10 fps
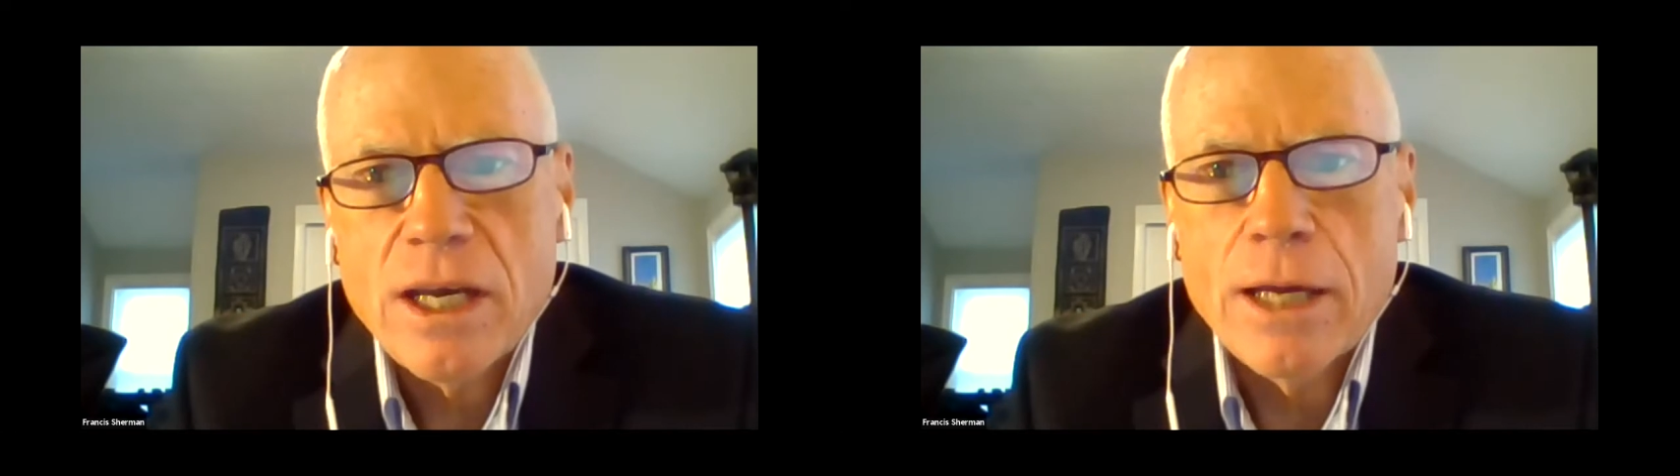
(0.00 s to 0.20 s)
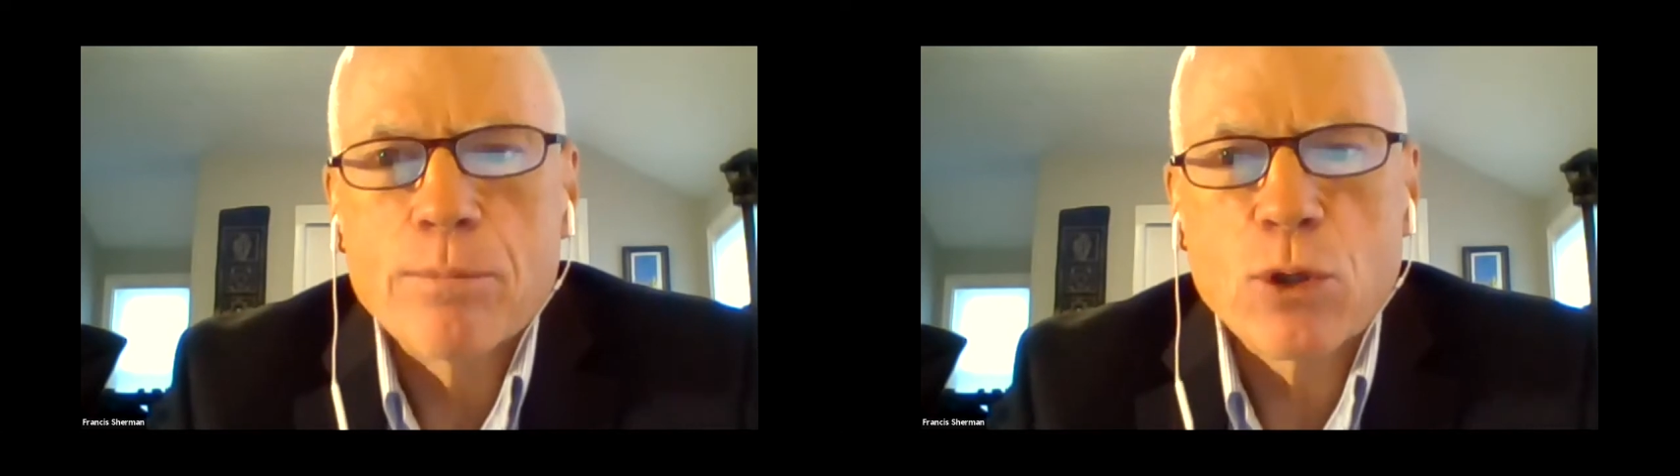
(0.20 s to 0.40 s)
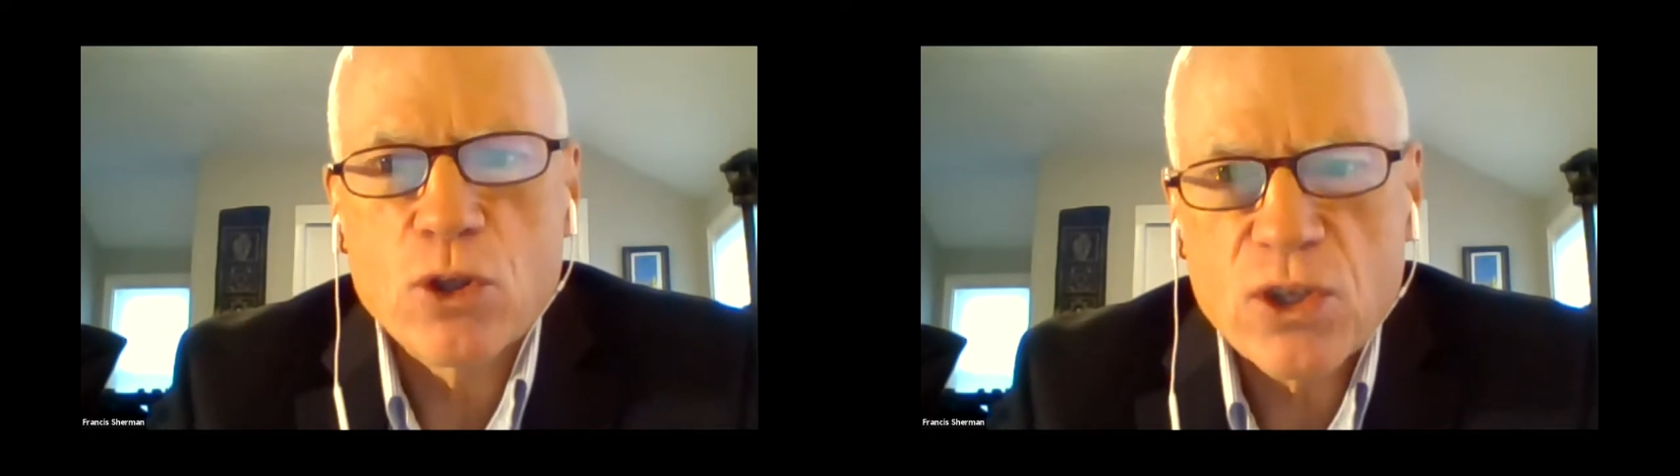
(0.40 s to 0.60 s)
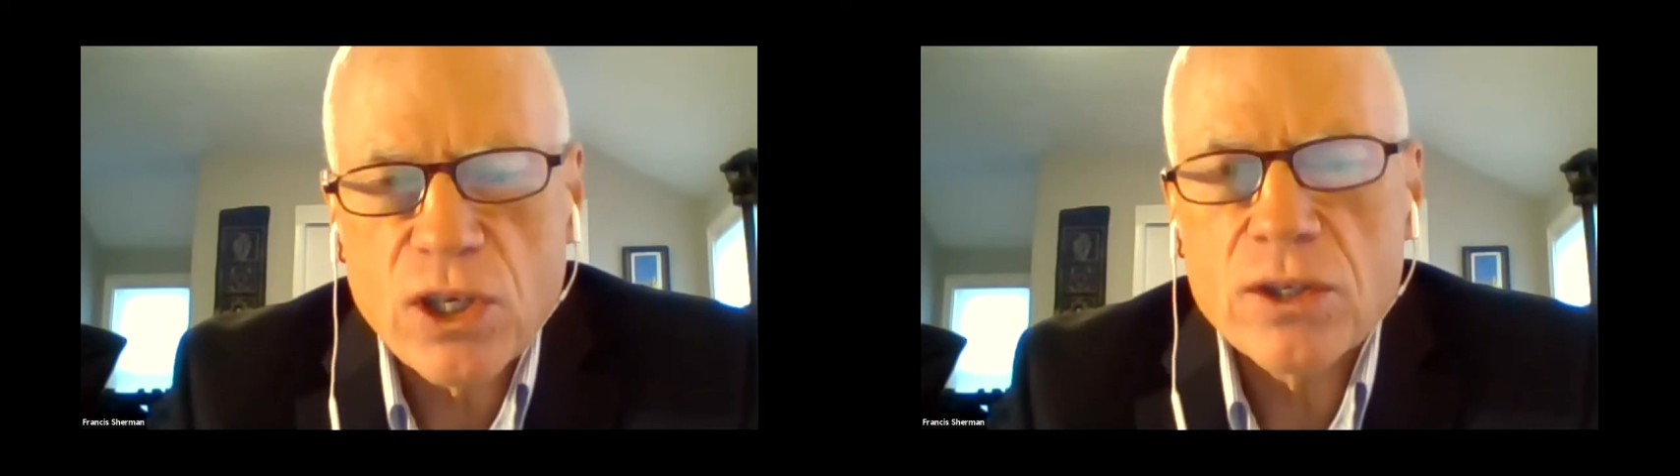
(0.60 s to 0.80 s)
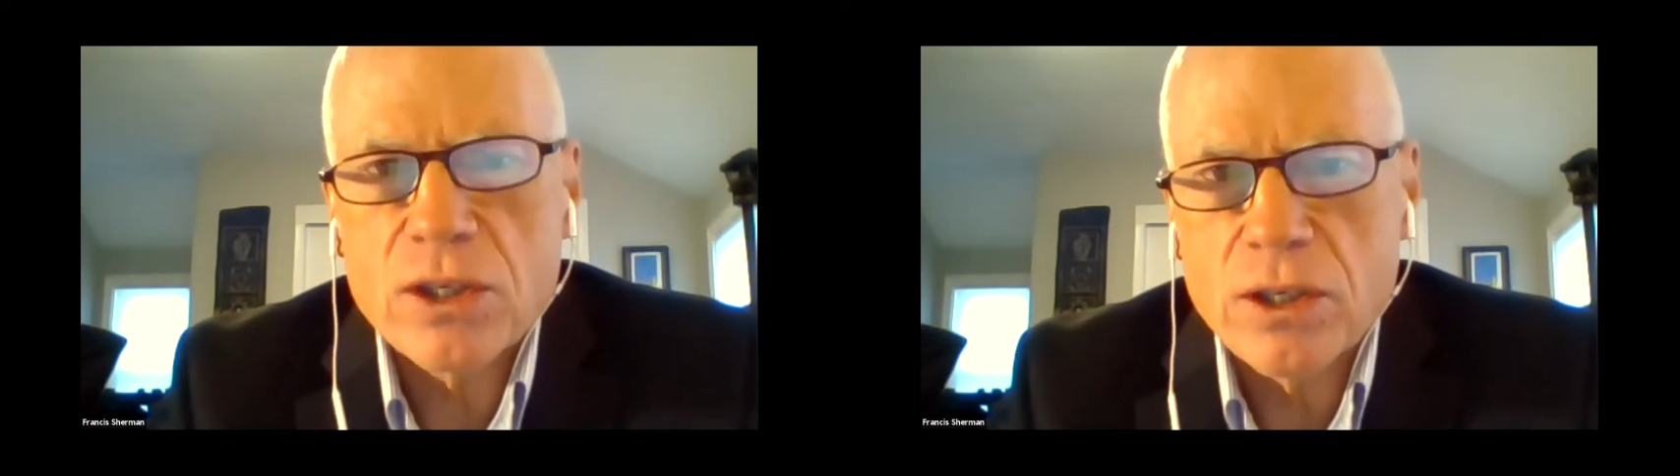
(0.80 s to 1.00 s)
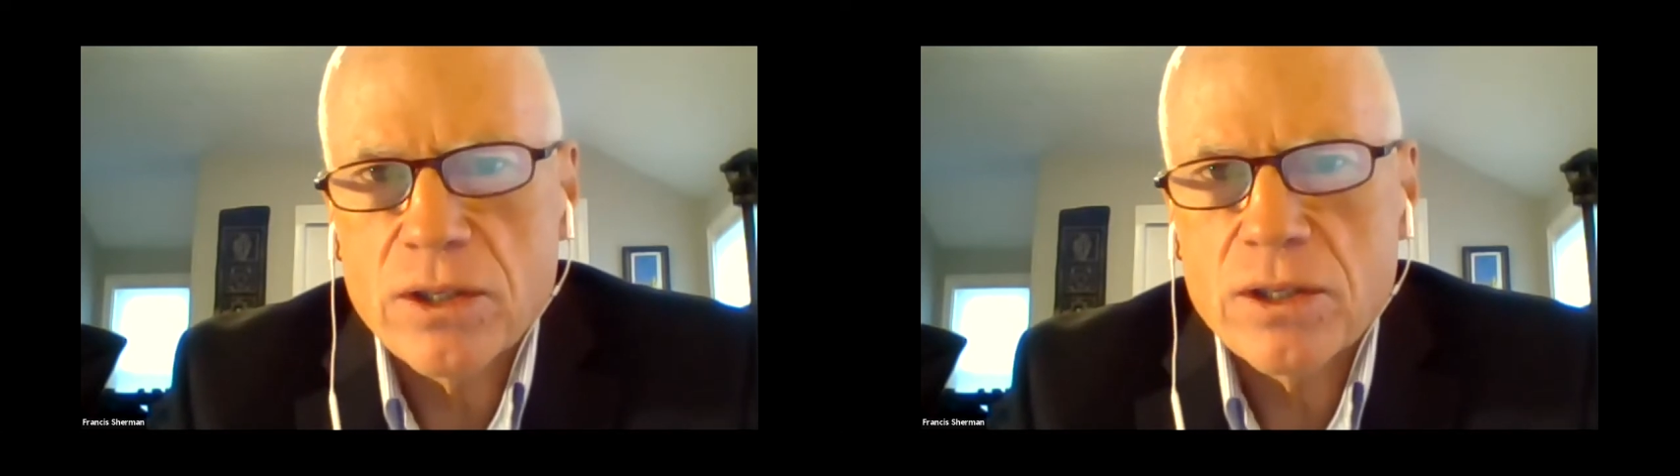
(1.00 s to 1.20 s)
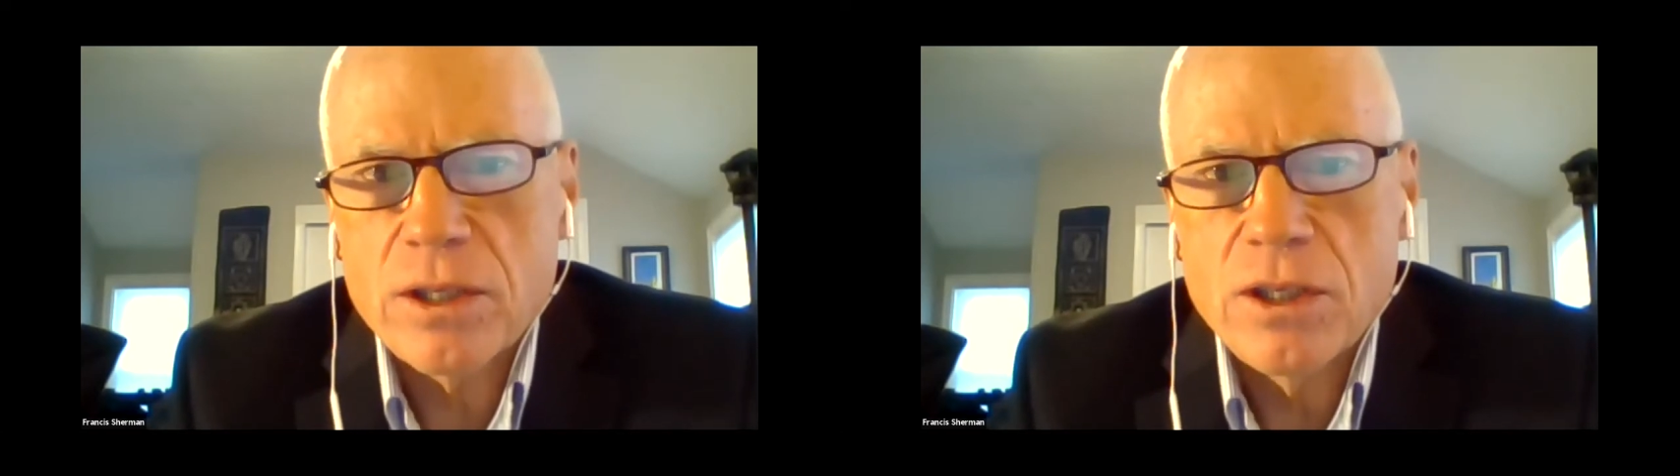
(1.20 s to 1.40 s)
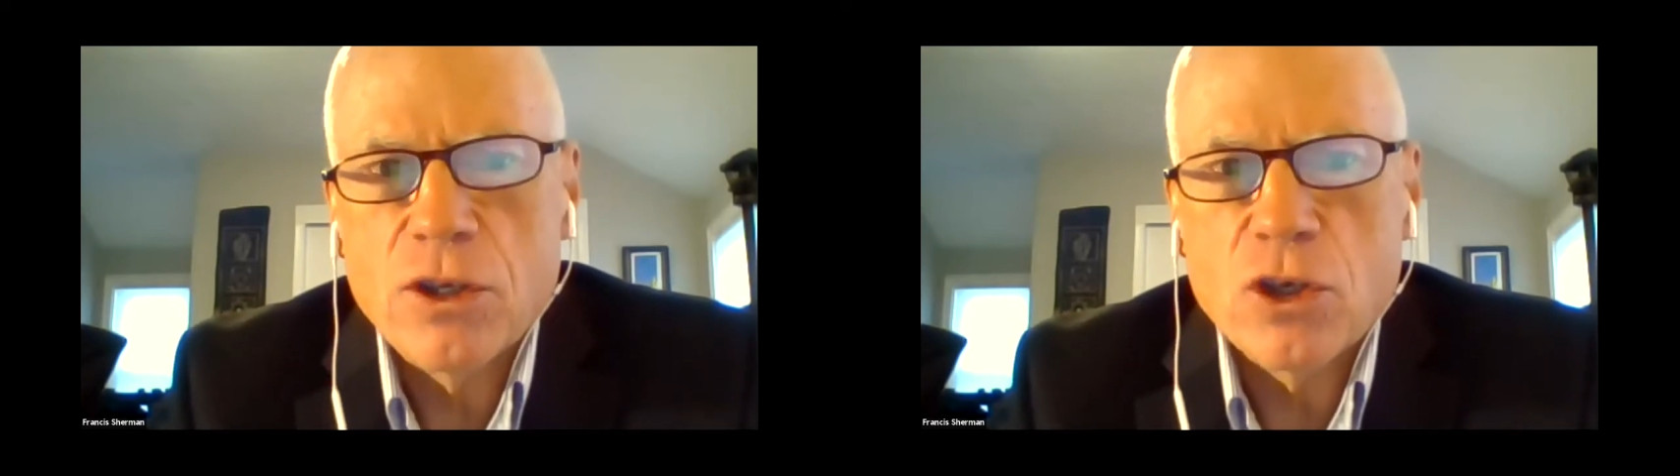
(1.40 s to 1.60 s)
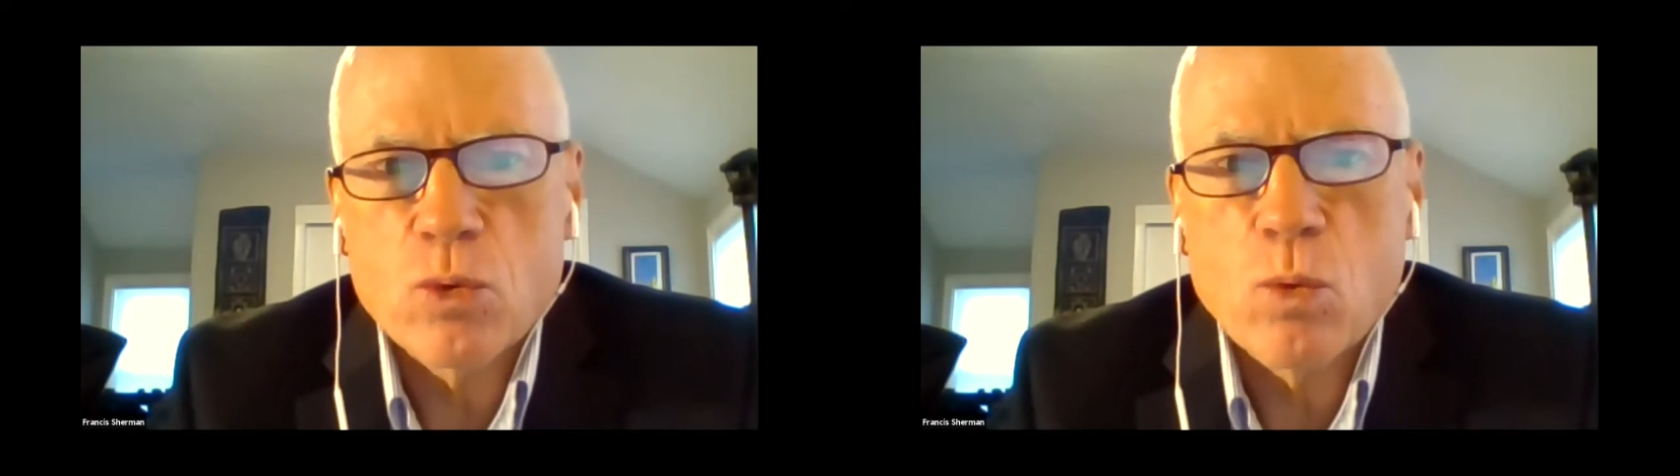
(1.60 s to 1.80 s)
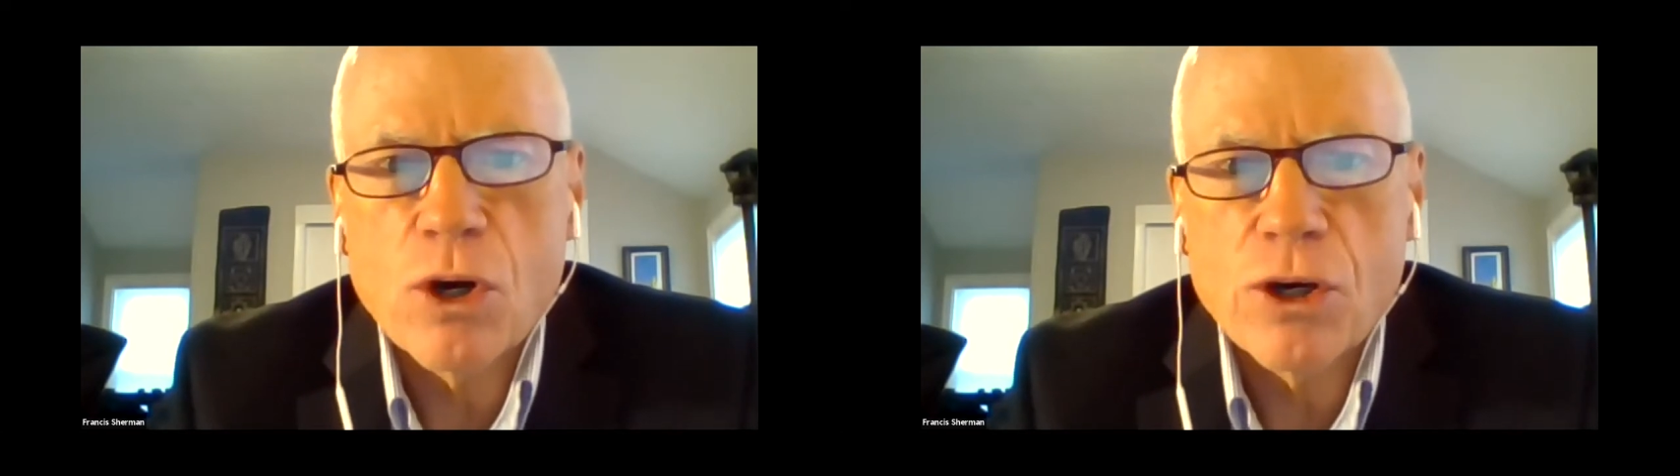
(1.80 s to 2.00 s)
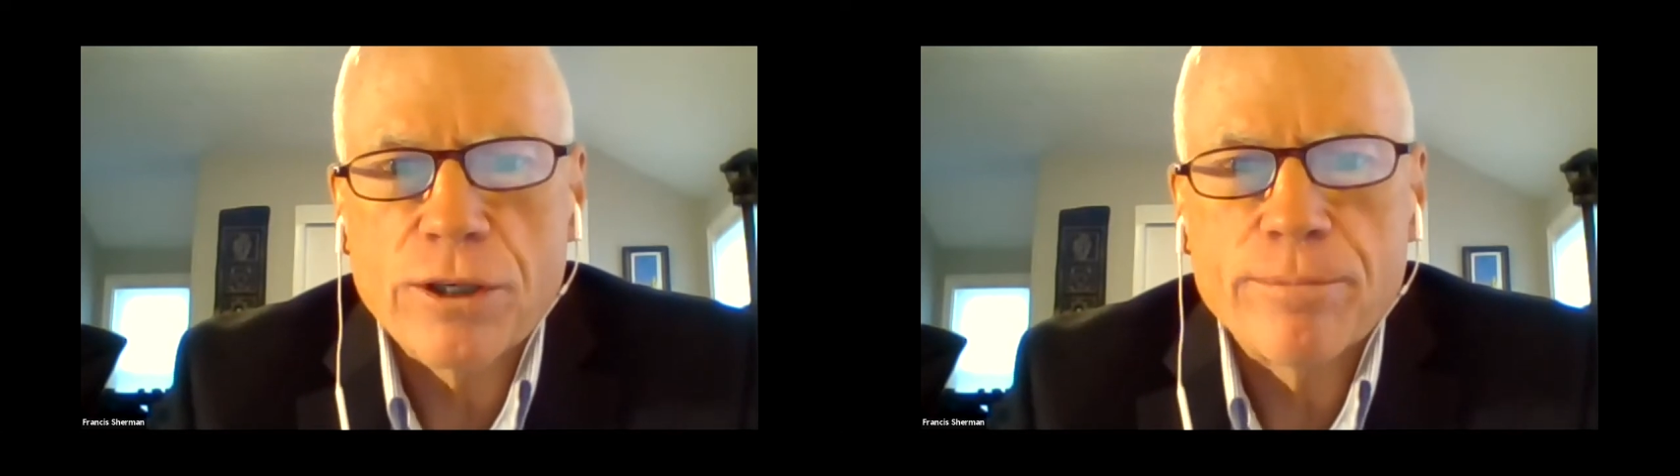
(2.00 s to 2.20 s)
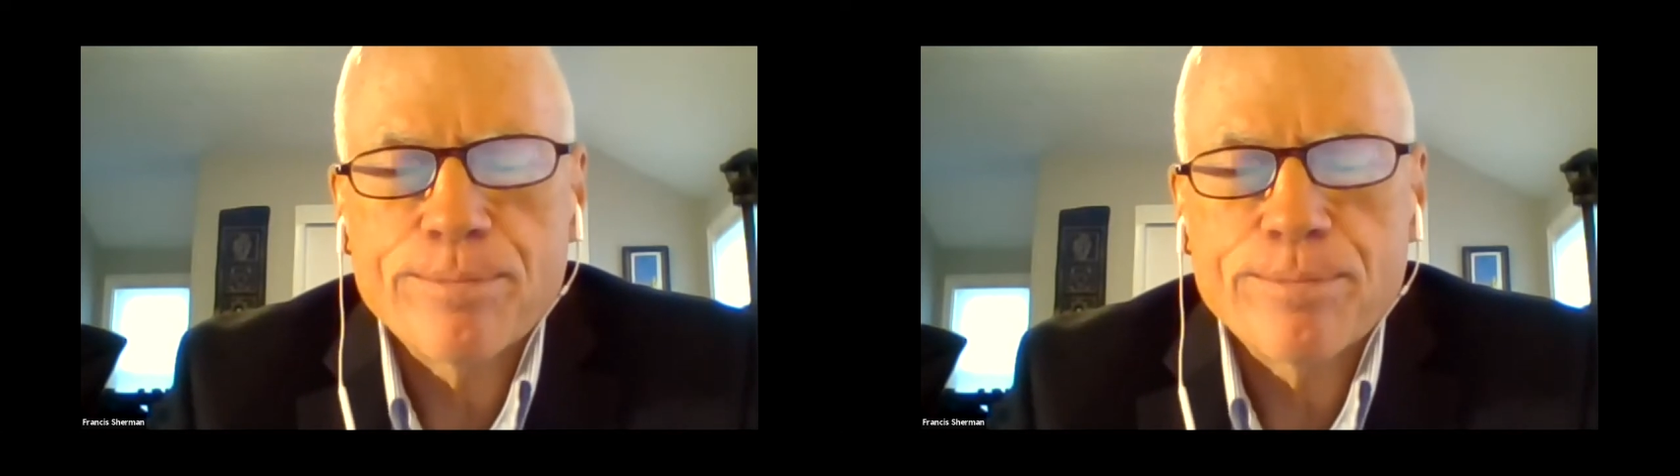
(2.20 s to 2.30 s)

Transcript: and persistence in this work.